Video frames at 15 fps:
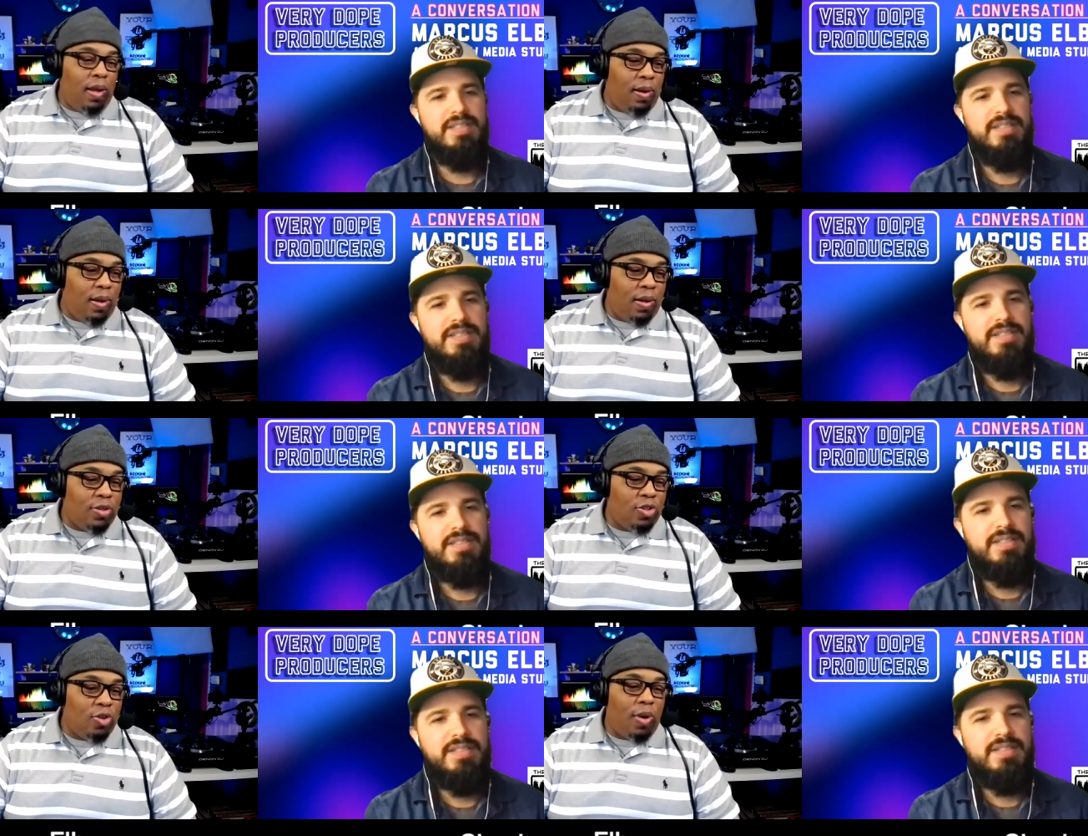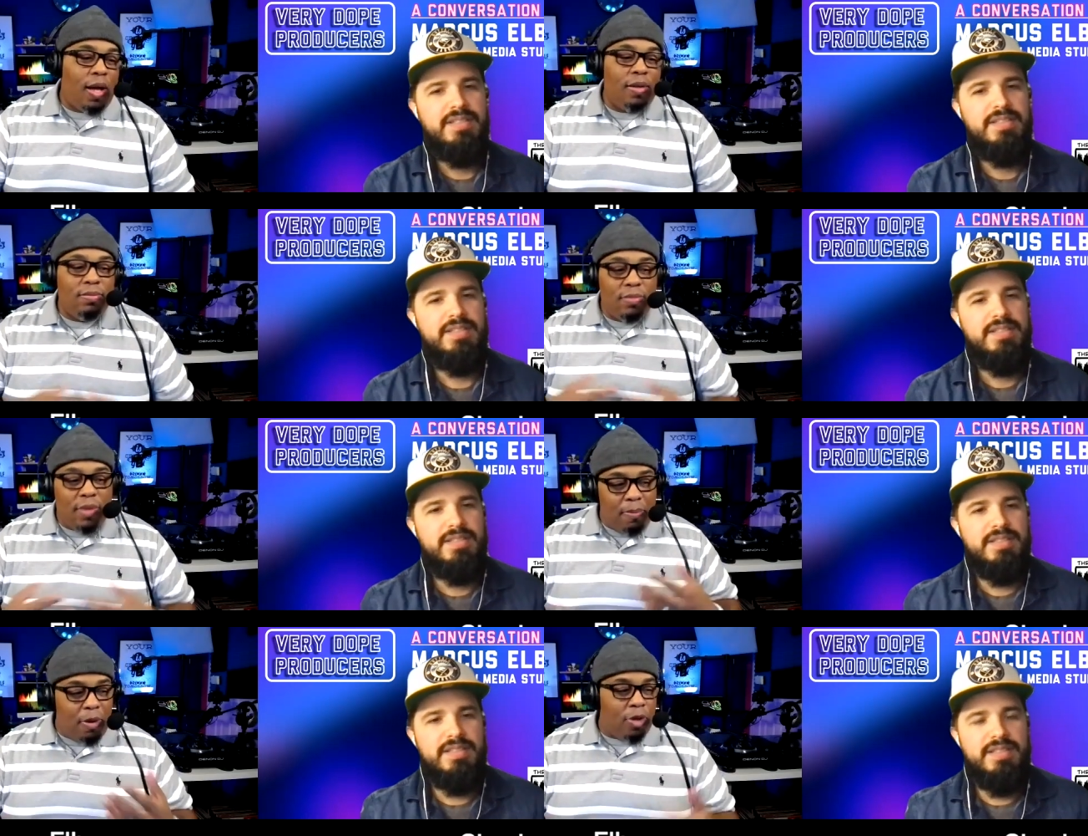Speaker 1: And uh, so I,
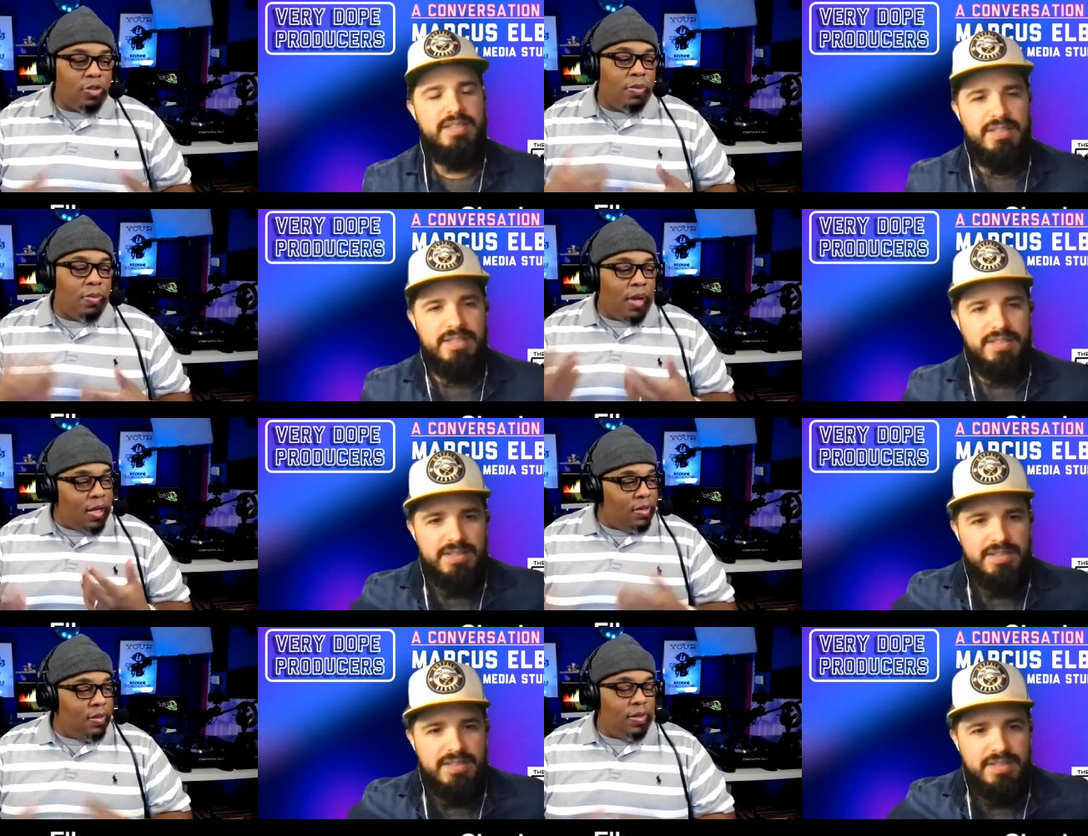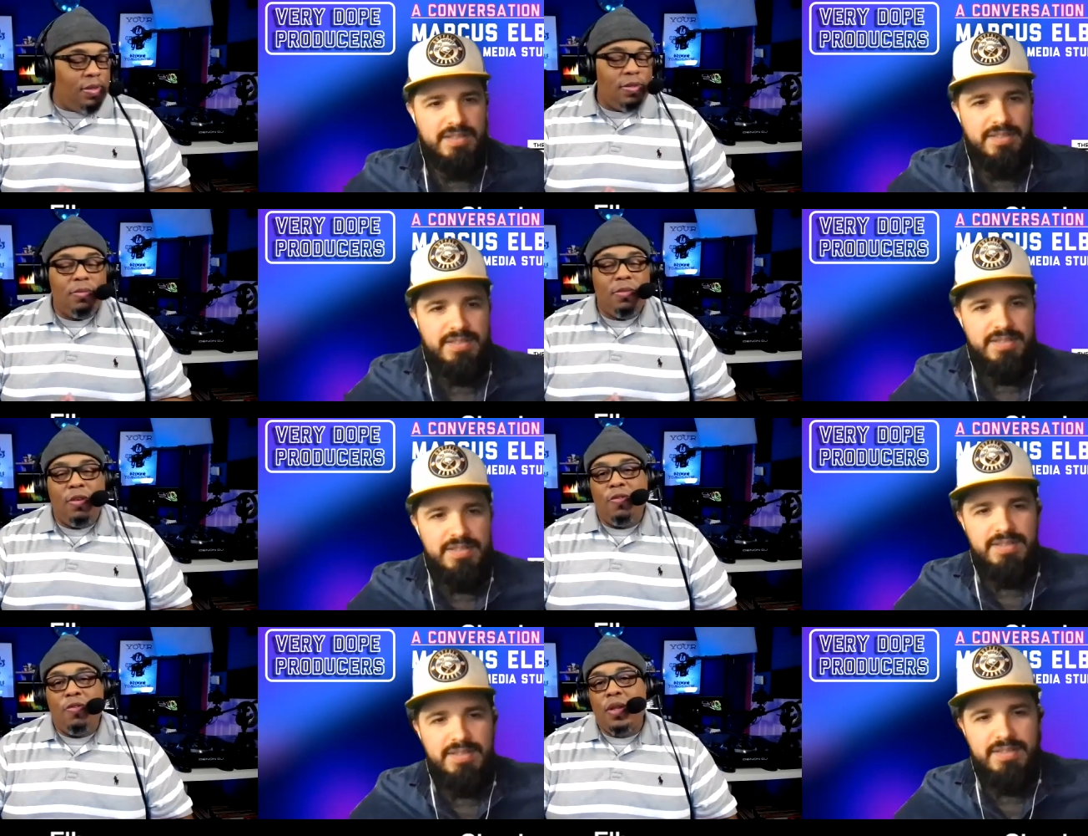I bought some lights and did some
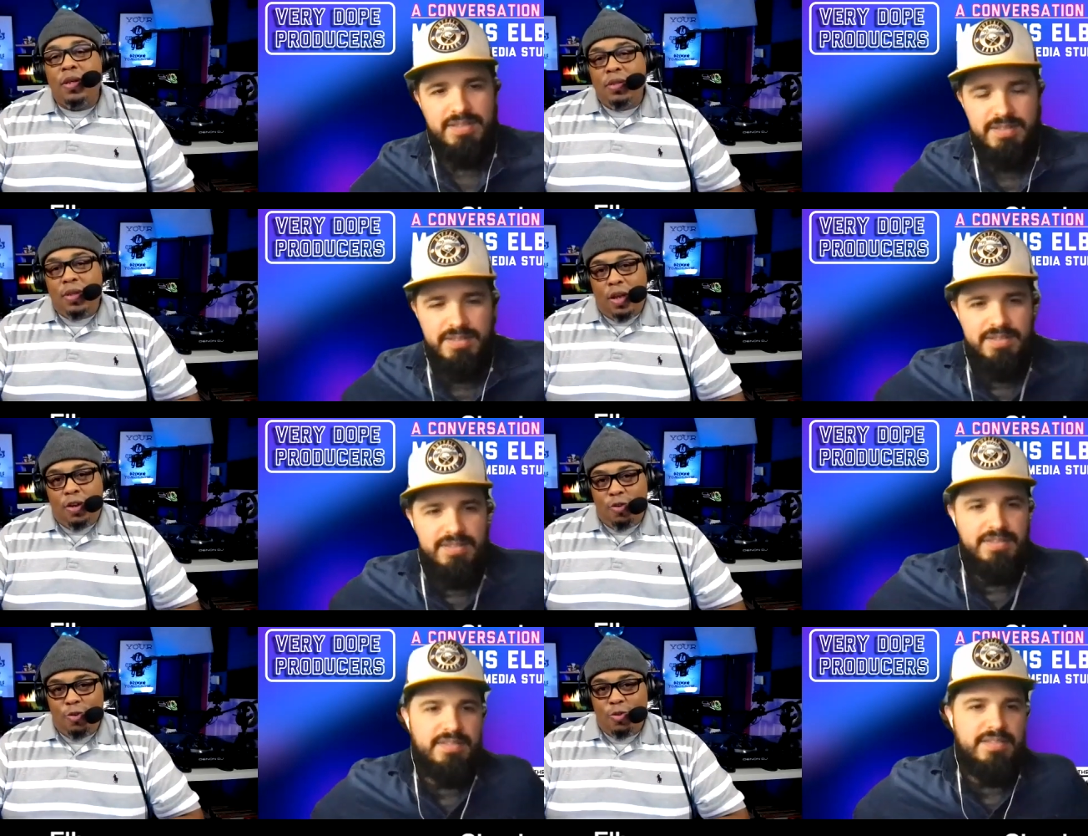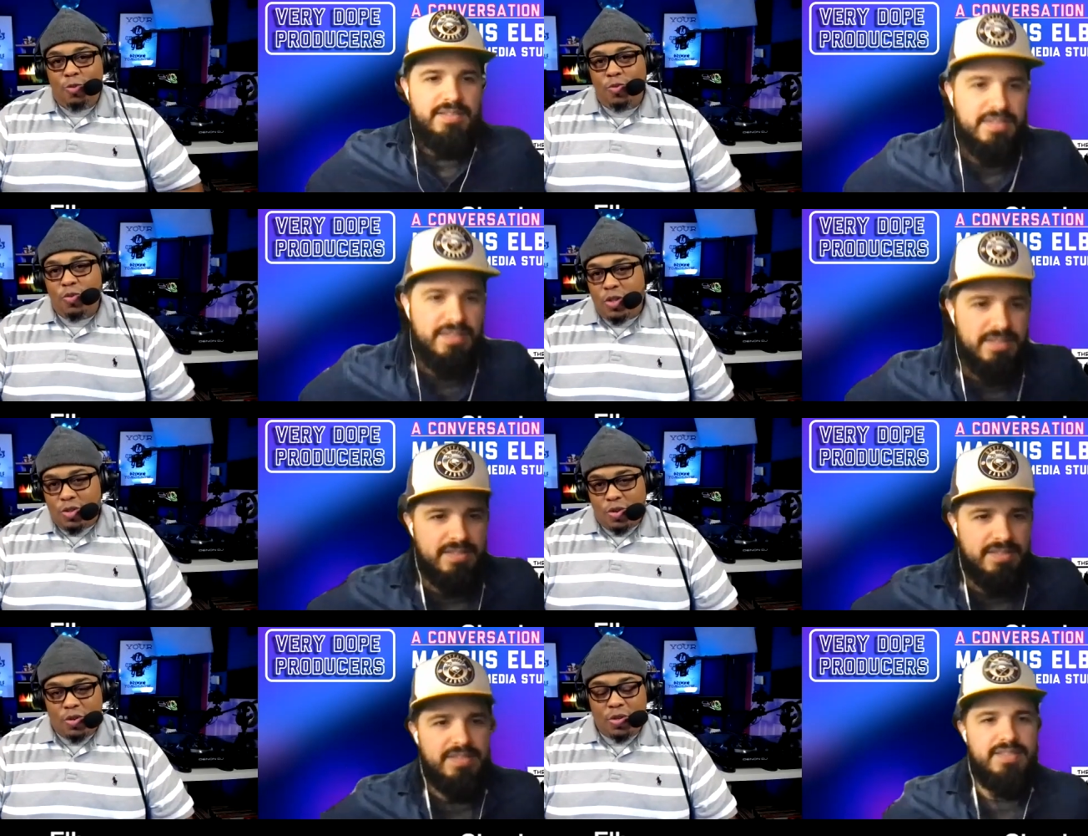different things, had to do some
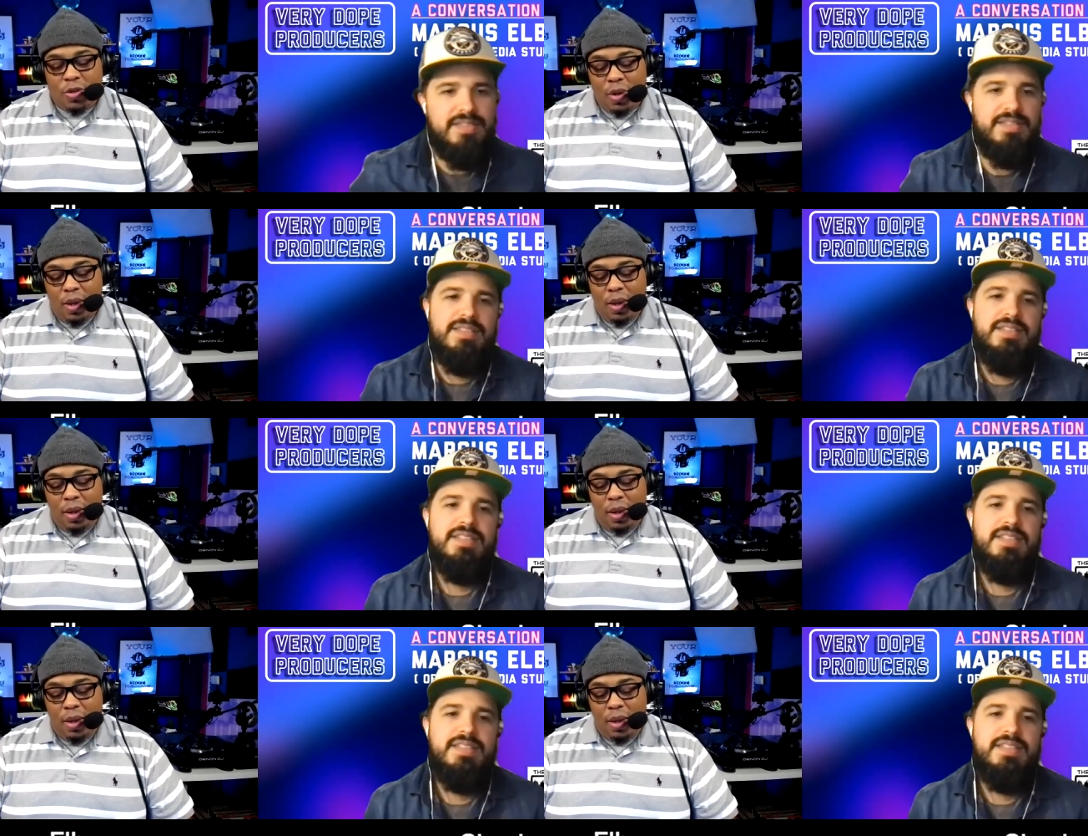research.